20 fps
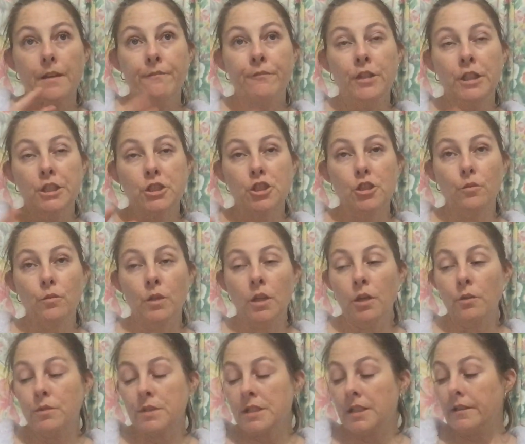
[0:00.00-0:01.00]
finished it while
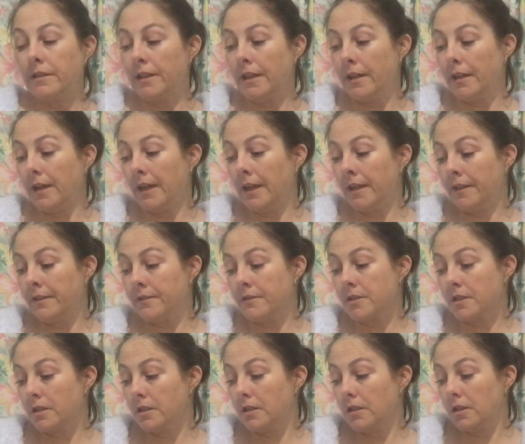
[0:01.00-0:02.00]
I was in there.
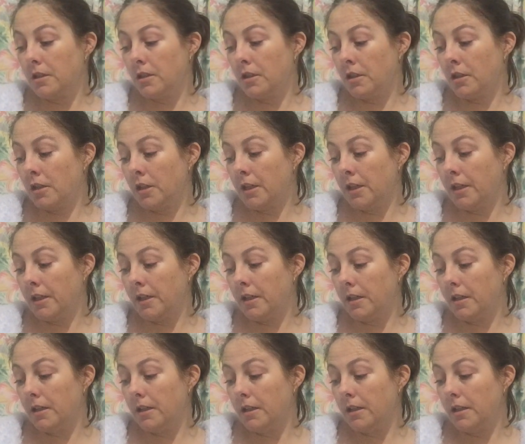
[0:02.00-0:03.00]
And
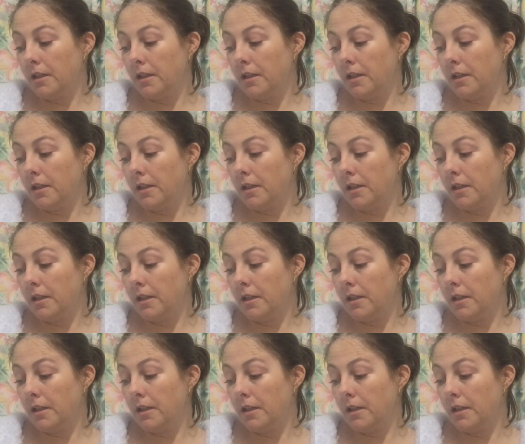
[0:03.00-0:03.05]
I